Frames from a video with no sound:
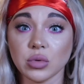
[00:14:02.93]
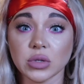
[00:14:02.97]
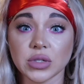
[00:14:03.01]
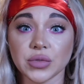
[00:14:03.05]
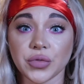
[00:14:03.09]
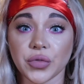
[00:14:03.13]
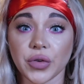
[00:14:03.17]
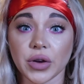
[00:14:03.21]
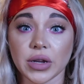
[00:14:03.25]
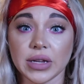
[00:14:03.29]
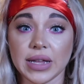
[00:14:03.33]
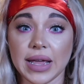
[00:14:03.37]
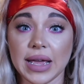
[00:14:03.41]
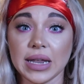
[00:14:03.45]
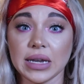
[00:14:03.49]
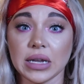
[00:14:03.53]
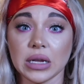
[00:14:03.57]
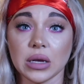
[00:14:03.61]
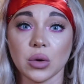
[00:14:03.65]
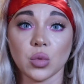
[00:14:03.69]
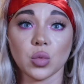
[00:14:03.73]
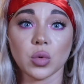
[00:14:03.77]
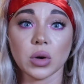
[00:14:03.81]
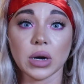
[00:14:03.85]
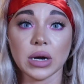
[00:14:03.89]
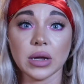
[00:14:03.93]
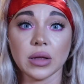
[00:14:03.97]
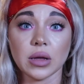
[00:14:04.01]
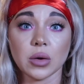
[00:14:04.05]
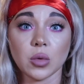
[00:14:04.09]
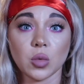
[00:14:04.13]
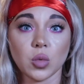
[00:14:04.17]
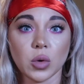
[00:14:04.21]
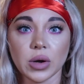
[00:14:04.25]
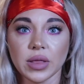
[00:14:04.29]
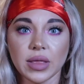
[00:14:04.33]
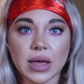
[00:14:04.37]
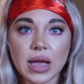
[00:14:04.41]
was forgetting
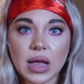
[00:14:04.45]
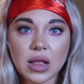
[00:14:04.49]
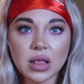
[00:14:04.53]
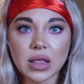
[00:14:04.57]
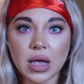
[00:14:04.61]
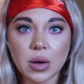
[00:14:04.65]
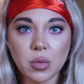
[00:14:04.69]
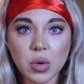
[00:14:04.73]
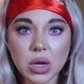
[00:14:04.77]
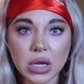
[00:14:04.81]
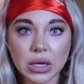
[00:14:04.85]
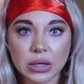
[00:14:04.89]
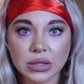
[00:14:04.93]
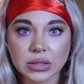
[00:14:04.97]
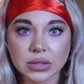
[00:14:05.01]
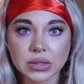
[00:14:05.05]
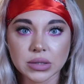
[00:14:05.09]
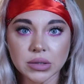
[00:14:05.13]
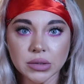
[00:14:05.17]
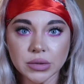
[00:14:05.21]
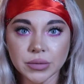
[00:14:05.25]
where the hell I was.